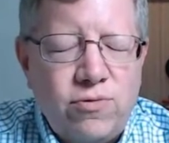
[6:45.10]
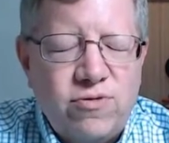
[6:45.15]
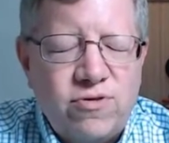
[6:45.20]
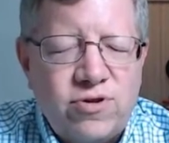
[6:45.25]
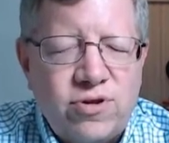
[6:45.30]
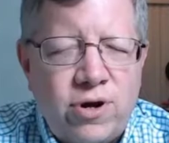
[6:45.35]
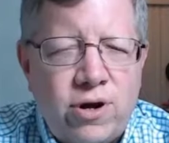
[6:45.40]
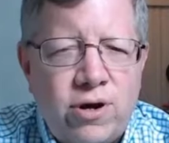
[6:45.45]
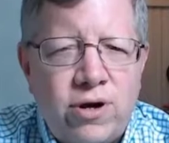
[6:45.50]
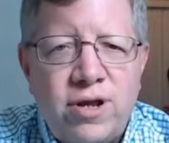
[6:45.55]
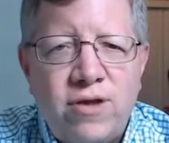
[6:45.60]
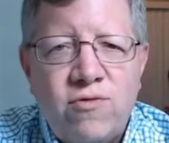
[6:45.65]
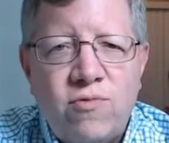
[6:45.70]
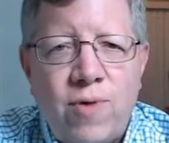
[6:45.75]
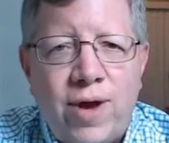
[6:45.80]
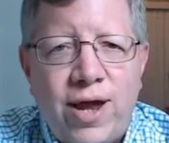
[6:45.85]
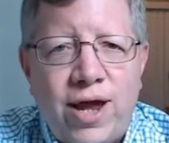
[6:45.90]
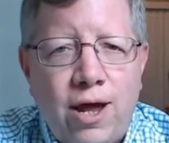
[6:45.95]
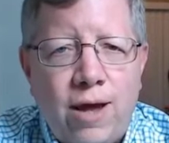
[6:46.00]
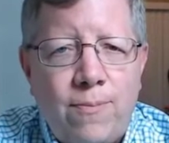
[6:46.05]
skirt his
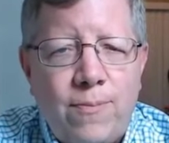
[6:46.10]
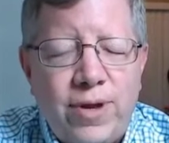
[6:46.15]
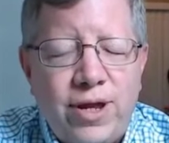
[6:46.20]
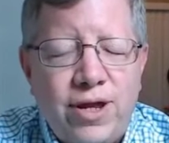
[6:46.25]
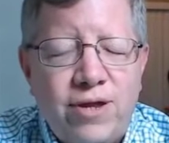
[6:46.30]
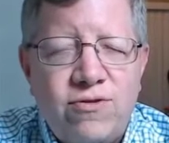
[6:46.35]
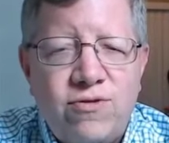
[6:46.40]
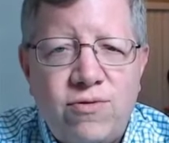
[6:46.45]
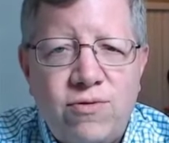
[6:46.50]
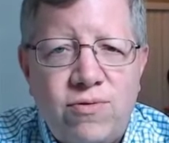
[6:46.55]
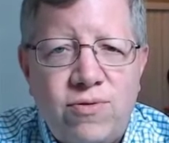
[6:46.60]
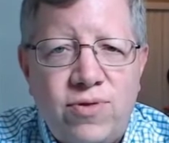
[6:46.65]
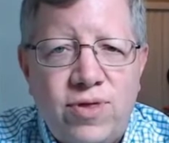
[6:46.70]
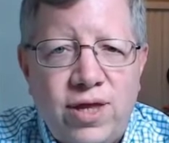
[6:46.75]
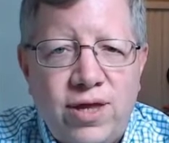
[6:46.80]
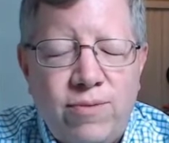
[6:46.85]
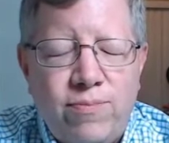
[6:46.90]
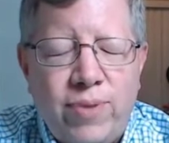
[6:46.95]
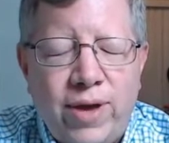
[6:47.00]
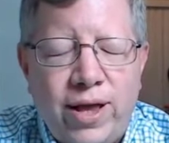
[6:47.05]
way up into
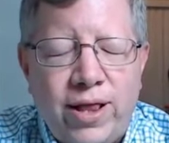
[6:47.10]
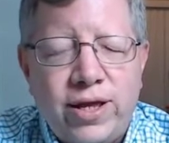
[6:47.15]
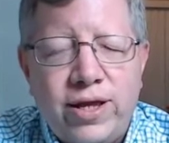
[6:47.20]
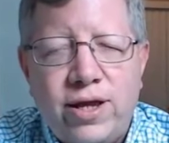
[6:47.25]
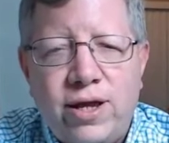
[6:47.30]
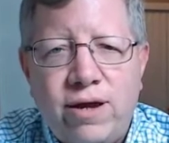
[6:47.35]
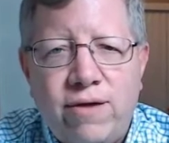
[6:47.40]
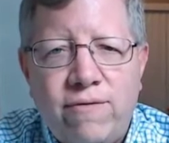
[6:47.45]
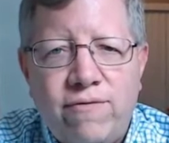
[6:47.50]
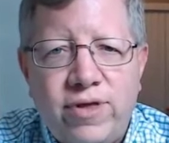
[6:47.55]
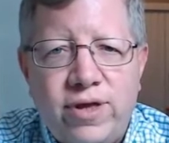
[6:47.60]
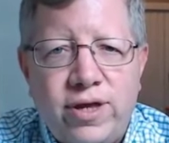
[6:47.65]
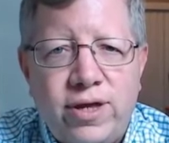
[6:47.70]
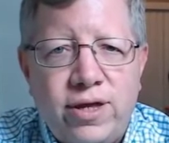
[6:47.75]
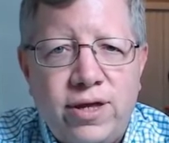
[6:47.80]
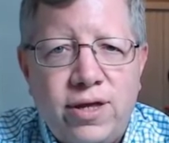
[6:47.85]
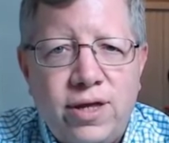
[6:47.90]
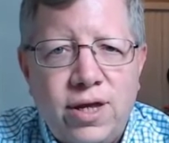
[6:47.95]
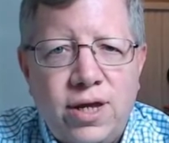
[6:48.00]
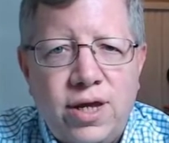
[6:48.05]
the belly of
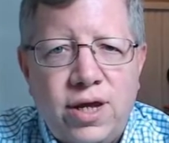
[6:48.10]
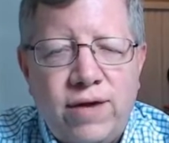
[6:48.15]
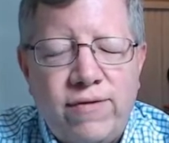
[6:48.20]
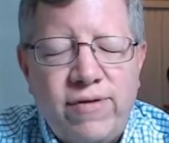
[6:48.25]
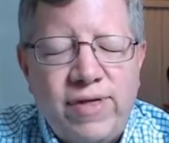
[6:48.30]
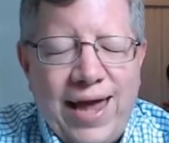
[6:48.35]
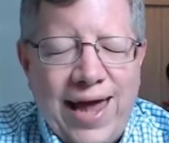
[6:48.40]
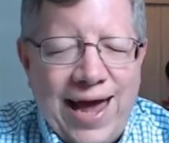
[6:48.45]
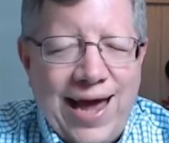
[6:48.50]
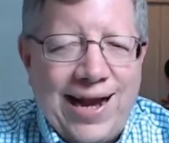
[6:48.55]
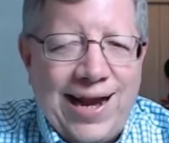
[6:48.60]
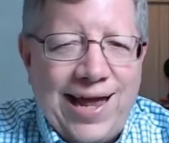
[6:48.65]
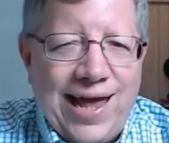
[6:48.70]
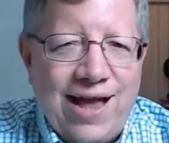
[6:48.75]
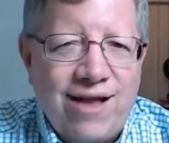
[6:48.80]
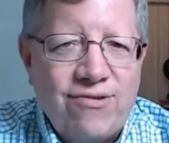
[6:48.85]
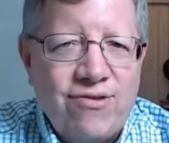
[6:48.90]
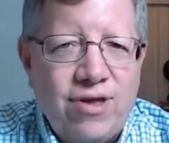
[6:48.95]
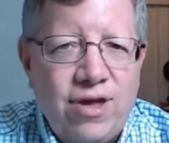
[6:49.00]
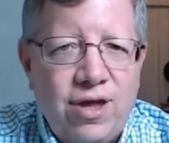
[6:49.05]
the
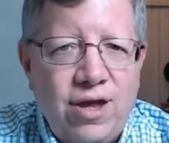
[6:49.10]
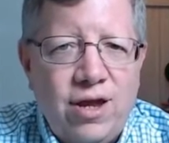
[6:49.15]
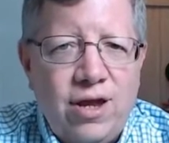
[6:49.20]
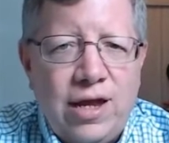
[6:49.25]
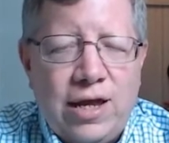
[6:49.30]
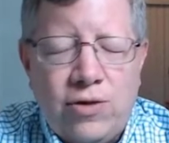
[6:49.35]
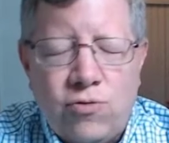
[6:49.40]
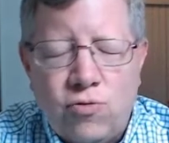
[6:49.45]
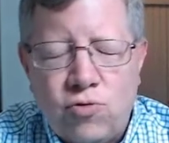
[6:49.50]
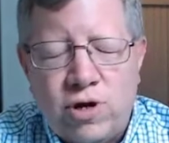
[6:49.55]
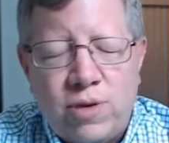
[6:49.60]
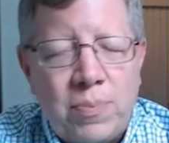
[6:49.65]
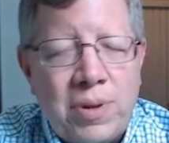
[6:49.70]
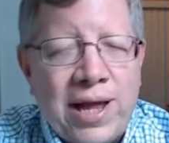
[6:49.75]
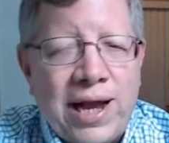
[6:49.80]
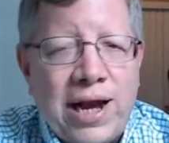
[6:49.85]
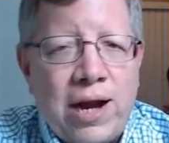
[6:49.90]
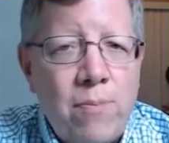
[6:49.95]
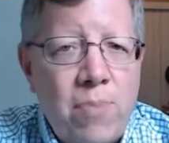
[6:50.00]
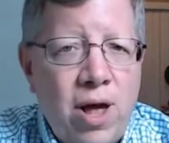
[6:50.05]
AT-AT in order to
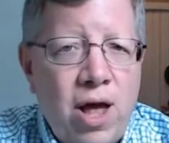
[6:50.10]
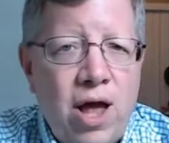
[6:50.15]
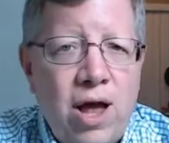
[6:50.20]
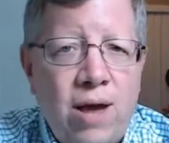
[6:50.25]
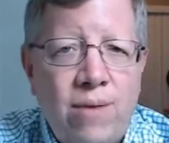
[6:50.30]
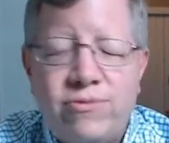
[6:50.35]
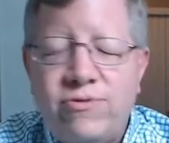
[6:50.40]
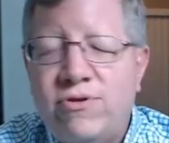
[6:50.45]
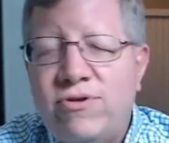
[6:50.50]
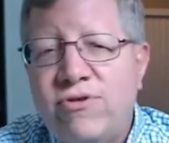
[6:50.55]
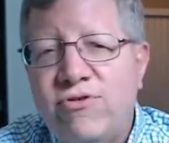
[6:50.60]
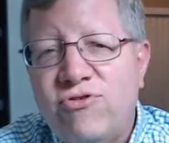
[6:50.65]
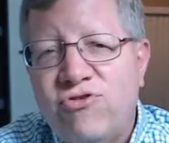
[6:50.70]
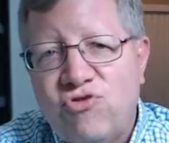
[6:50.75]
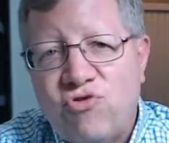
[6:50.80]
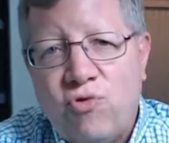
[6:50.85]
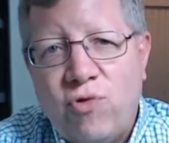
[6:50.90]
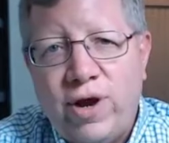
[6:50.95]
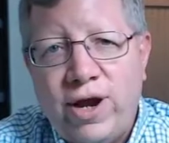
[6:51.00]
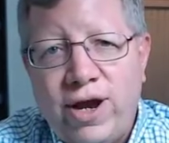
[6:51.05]
plant a bomb to
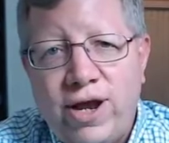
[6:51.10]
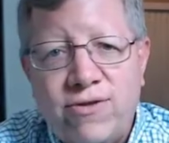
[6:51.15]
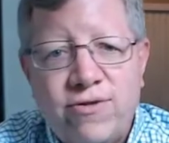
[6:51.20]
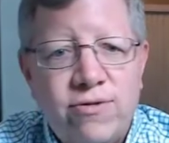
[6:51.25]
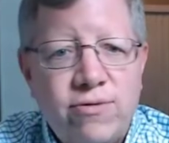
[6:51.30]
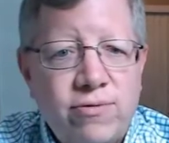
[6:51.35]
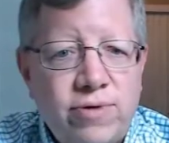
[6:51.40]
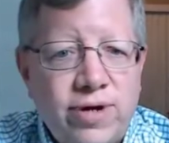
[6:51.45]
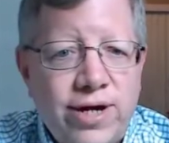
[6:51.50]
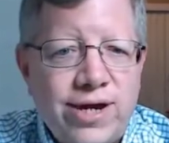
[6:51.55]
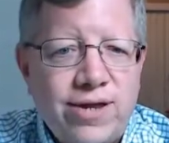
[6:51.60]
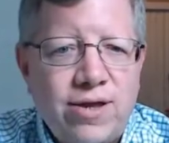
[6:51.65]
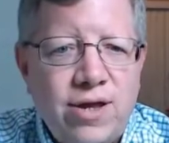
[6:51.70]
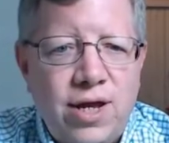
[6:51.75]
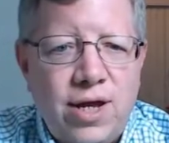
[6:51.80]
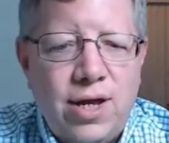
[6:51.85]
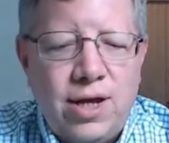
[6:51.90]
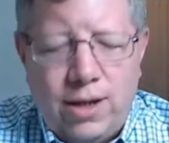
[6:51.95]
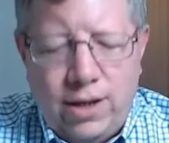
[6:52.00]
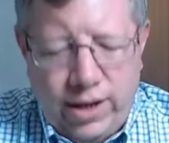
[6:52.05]
destroy it. Right?
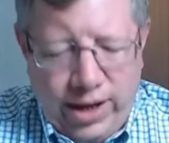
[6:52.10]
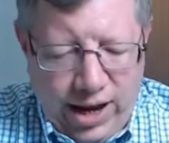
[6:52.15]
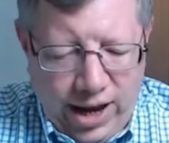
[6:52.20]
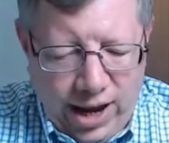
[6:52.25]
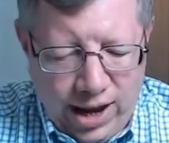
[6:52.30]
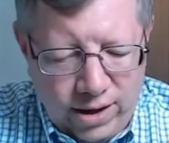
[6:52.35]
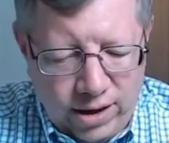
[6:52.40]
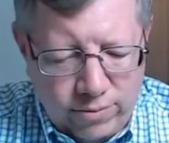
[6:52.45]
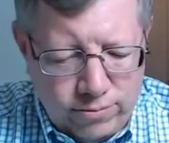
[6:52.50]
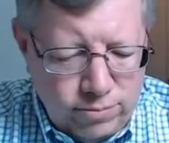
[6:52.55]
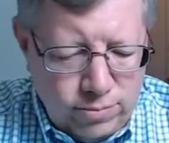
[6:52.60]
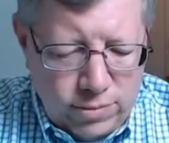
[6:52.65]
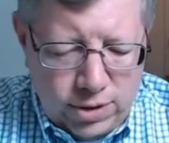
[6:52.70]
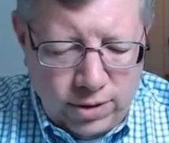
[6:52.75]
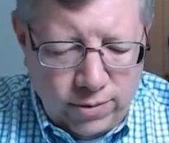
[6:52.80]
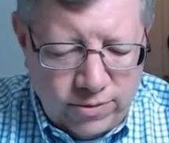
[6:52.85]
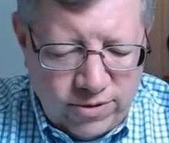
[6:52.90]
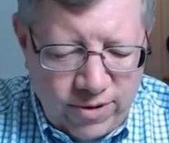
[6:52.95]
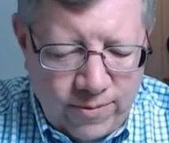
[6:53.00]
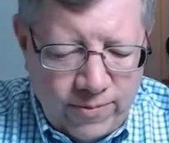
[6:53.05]
Again,
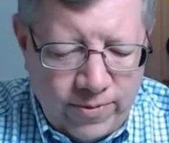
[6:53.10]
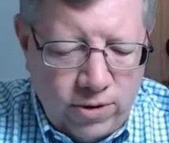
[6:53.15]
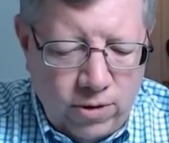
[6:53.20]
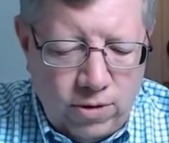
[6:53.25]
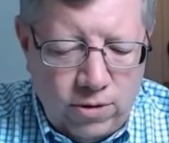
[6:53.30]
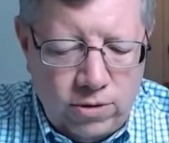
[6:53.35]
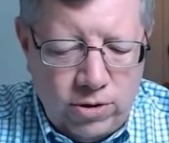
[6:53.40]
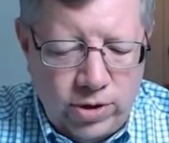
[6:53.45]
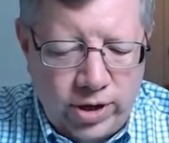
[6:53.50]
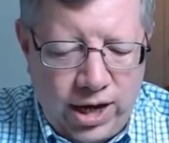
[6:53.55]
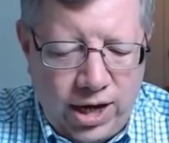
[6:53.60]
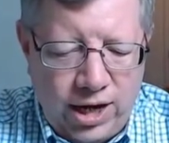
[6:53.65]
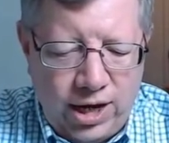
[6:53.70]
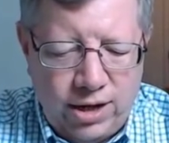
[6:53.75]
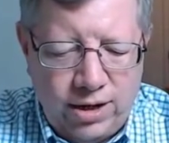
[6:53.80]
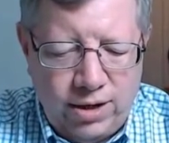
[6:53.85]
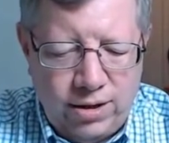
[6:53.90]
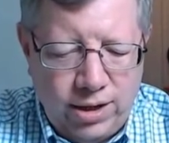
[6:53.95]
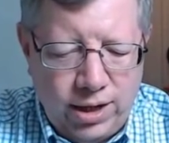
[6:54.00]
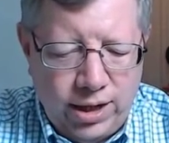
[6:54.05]
typical
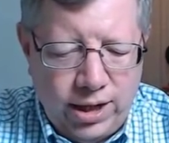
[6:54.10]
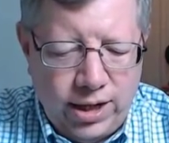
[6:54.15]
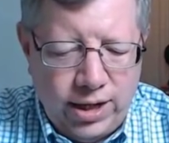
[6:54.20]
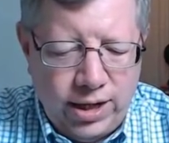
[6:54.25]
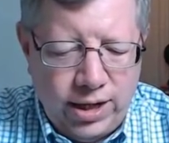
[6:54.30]
looking